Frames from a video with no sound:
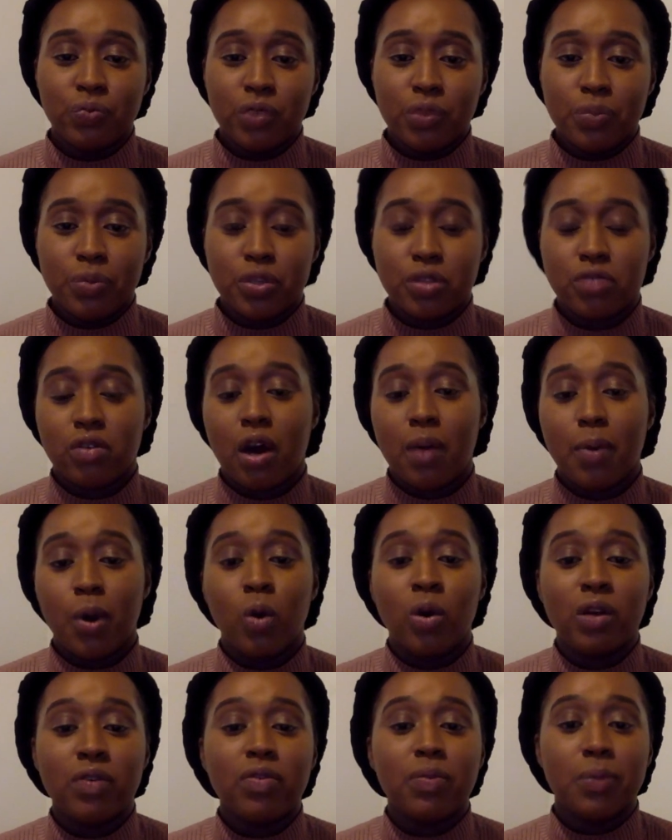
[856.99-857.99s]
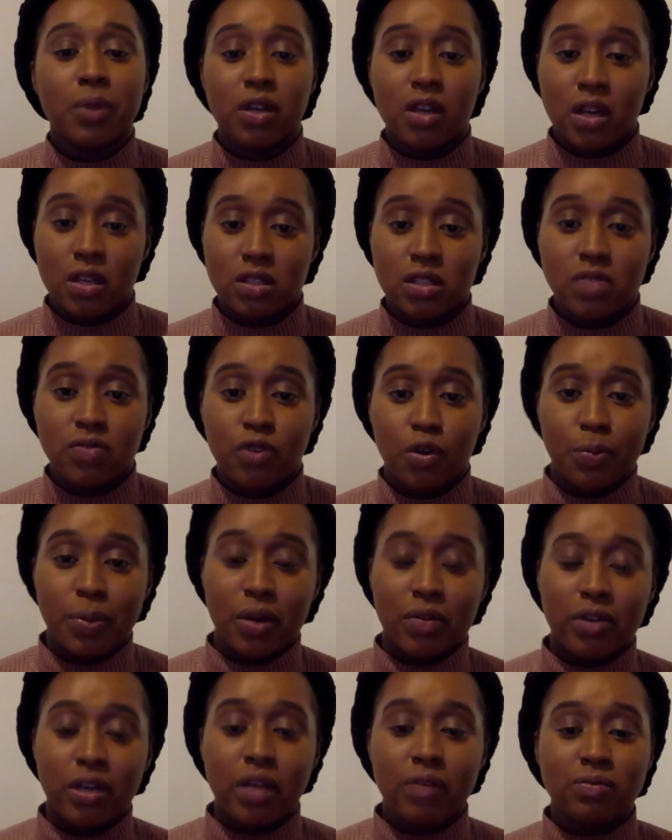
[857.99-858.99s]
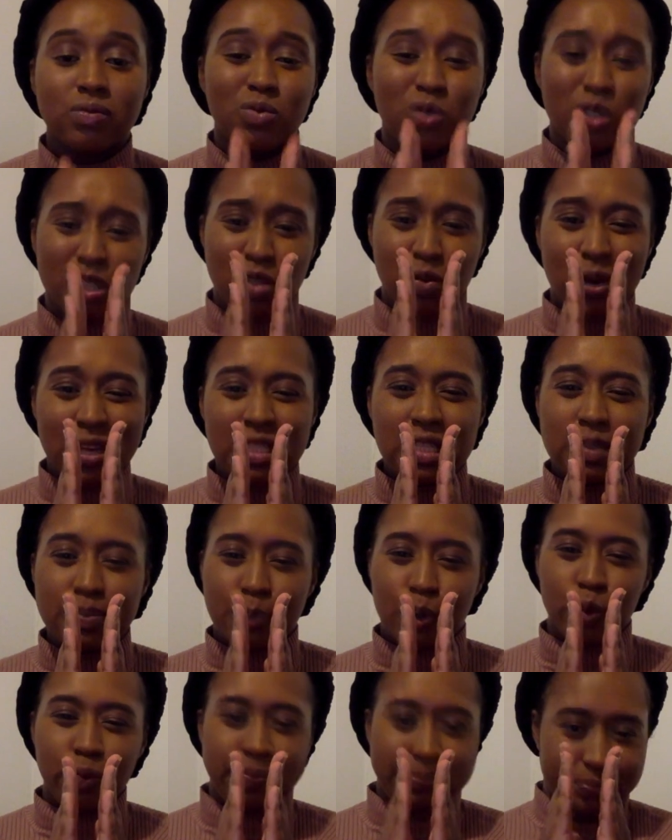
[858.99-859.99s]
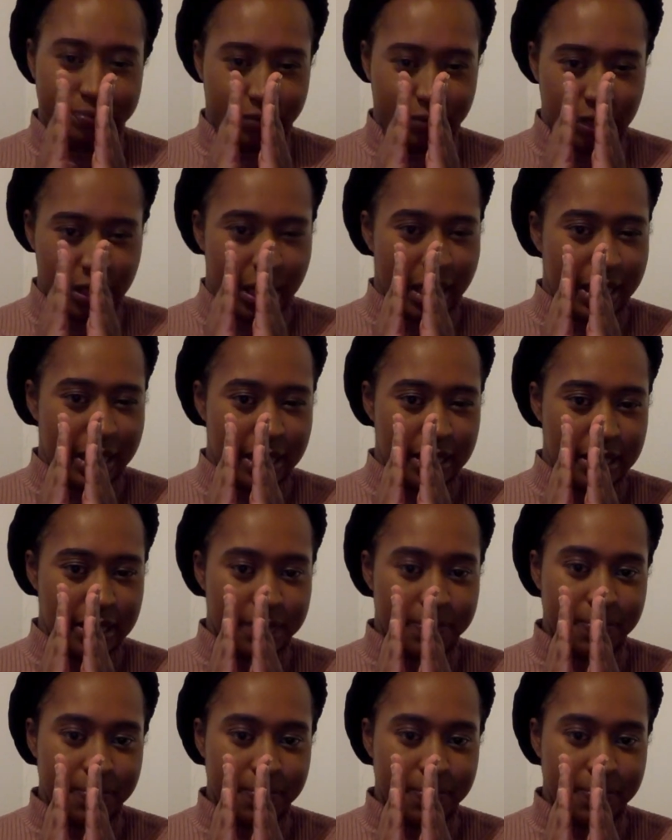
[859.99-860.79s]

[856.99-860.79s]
prescribe only from the nurse's formulary, which is quite small, like this.